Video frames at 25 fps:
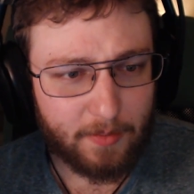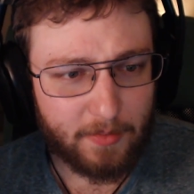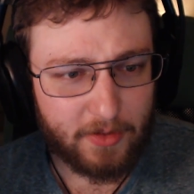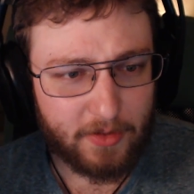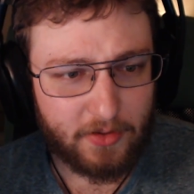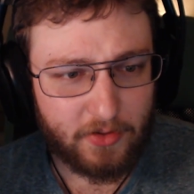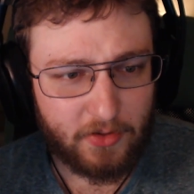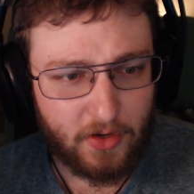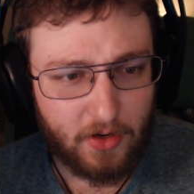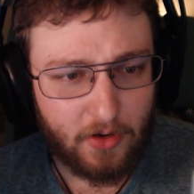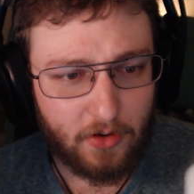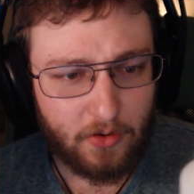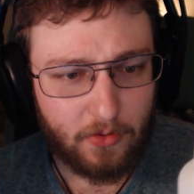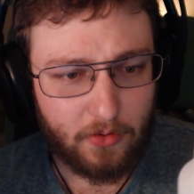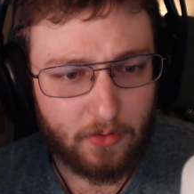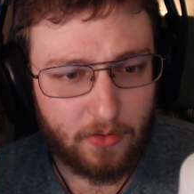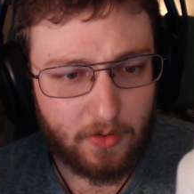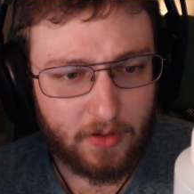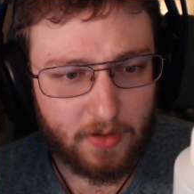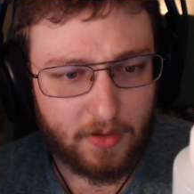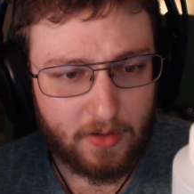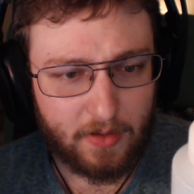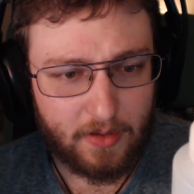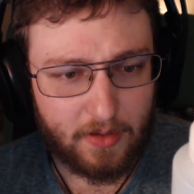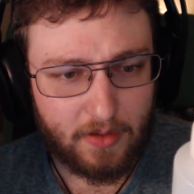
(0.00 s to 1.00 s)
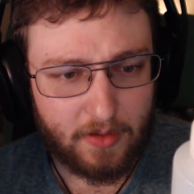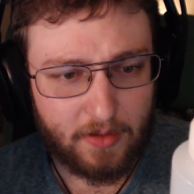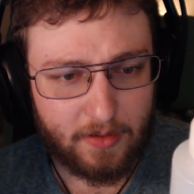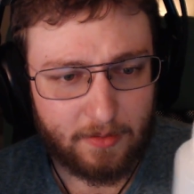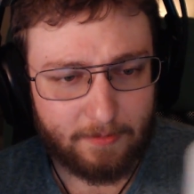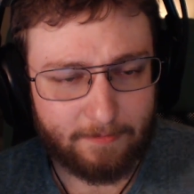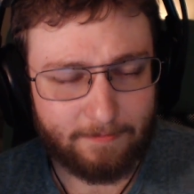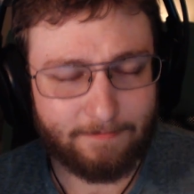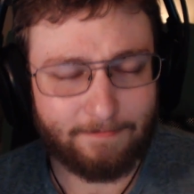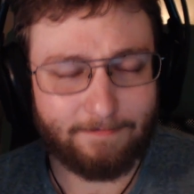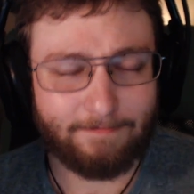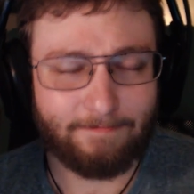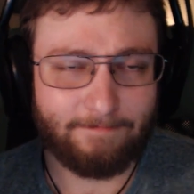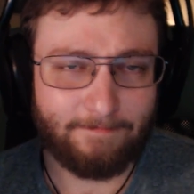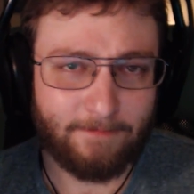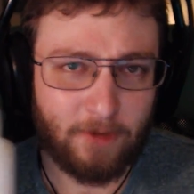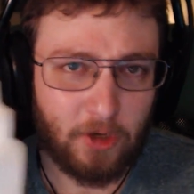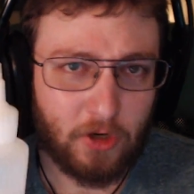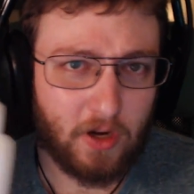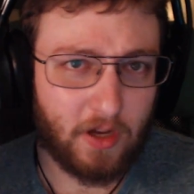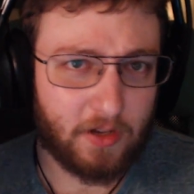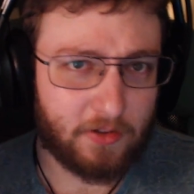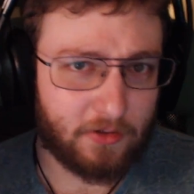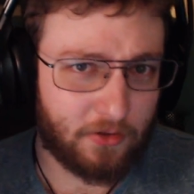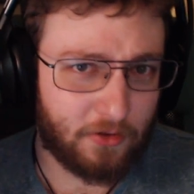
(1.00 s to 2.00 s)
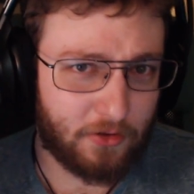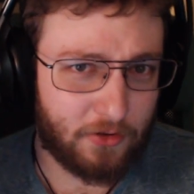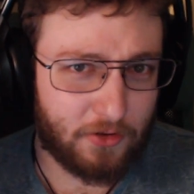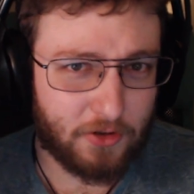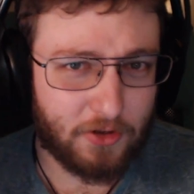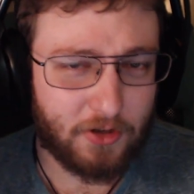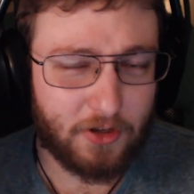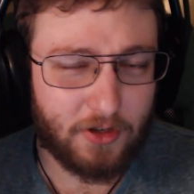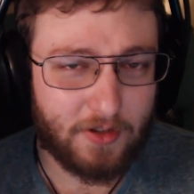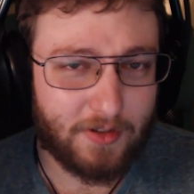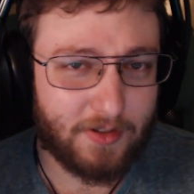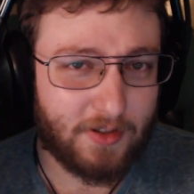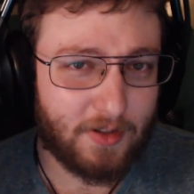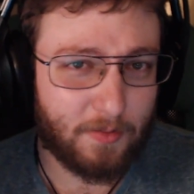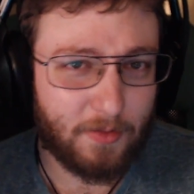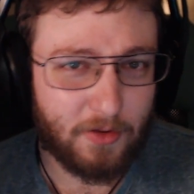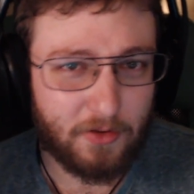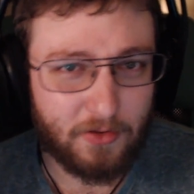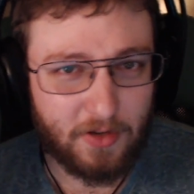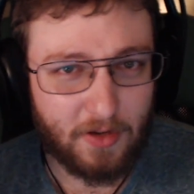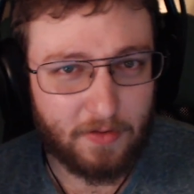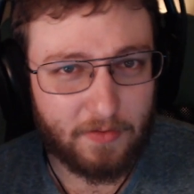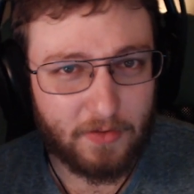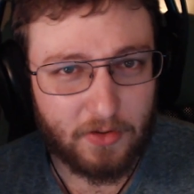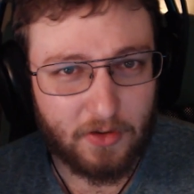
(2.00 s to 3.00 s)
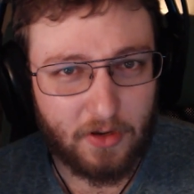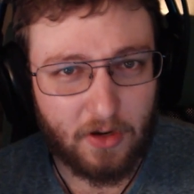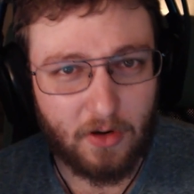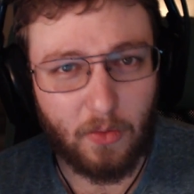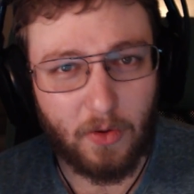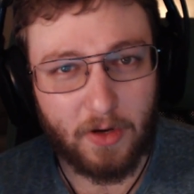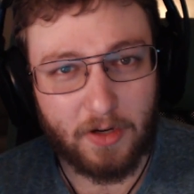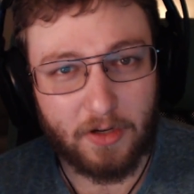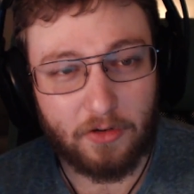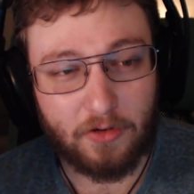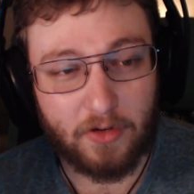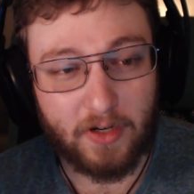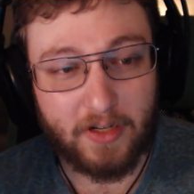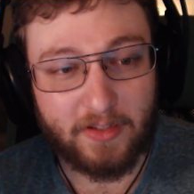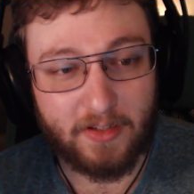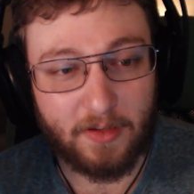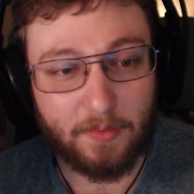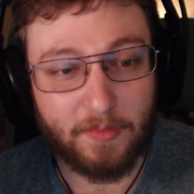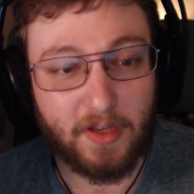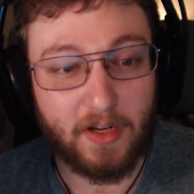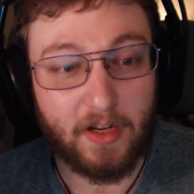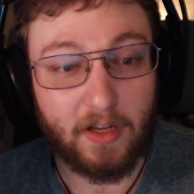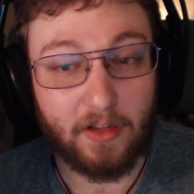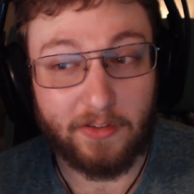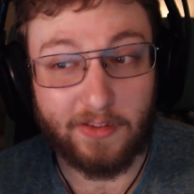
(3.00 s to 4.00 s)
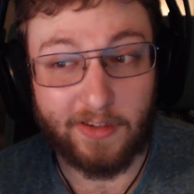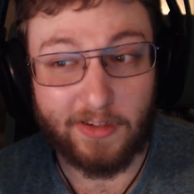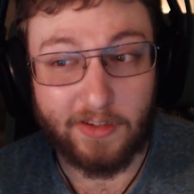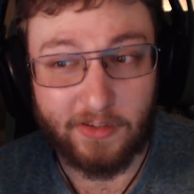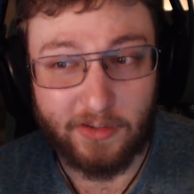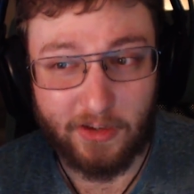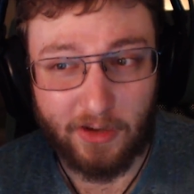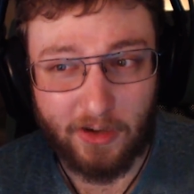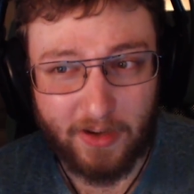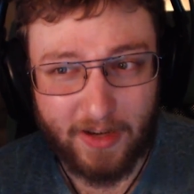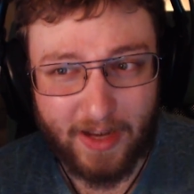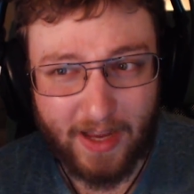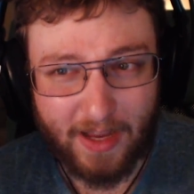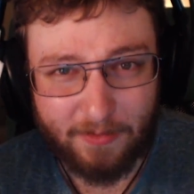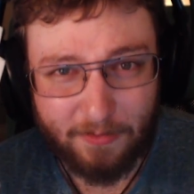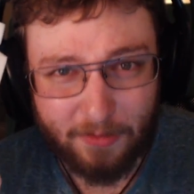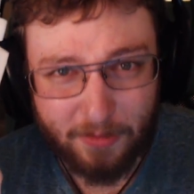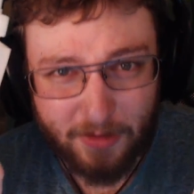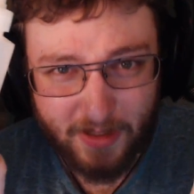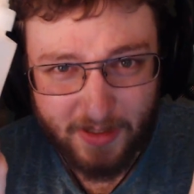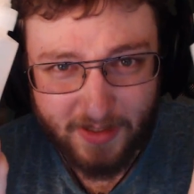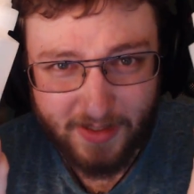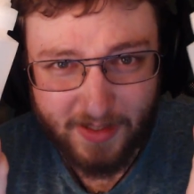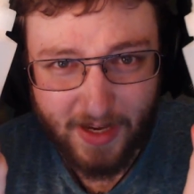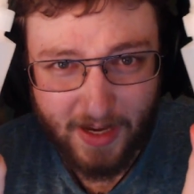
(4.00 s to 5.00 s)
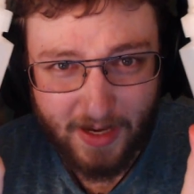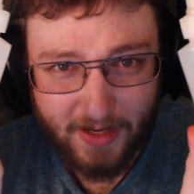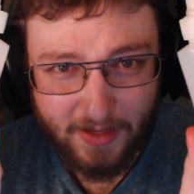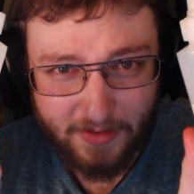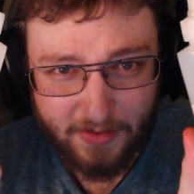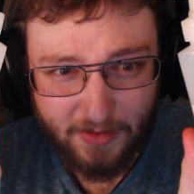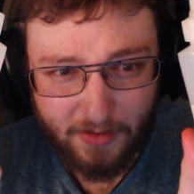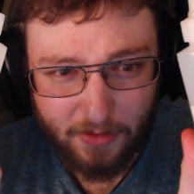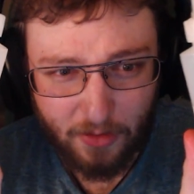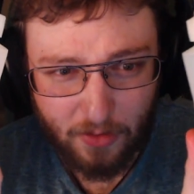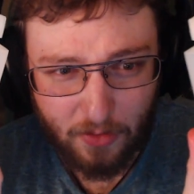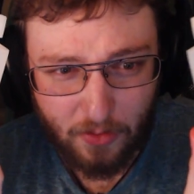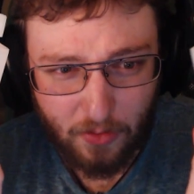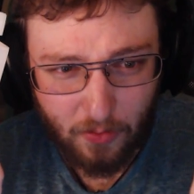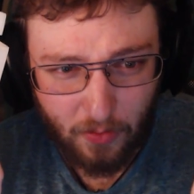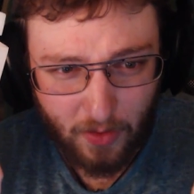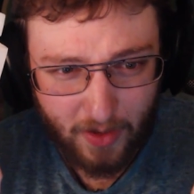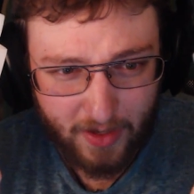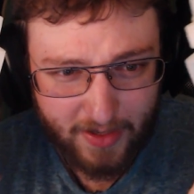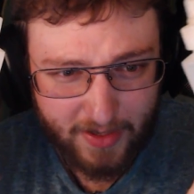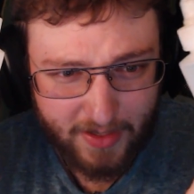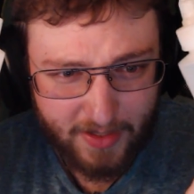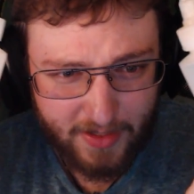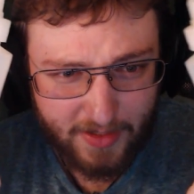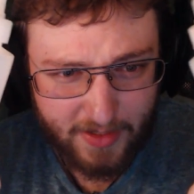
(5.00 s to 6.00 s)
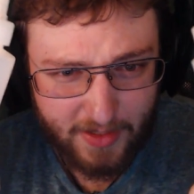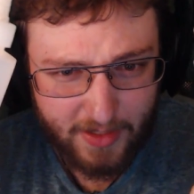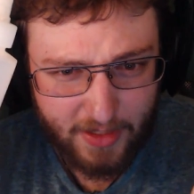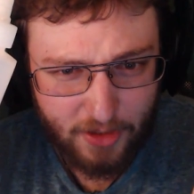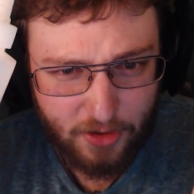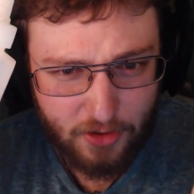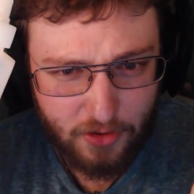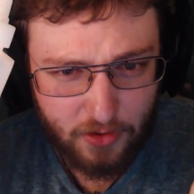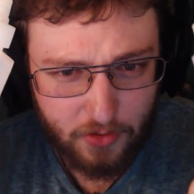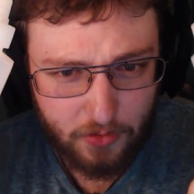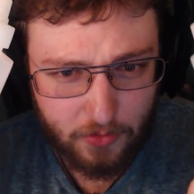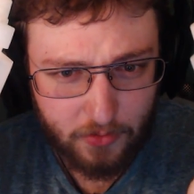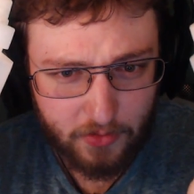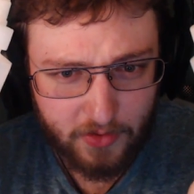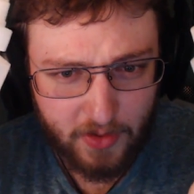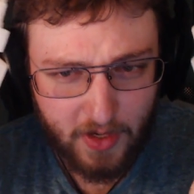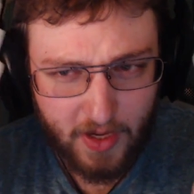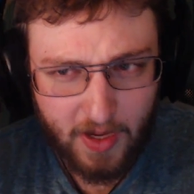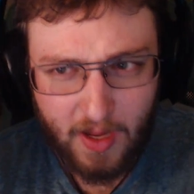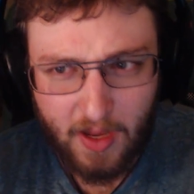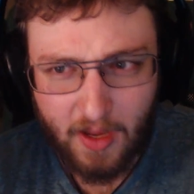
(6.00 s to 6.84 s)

So their custards are good. Some of their stuff is good. I wanted to try something else, and I saw an ad for these guys, the Grind E-Juice.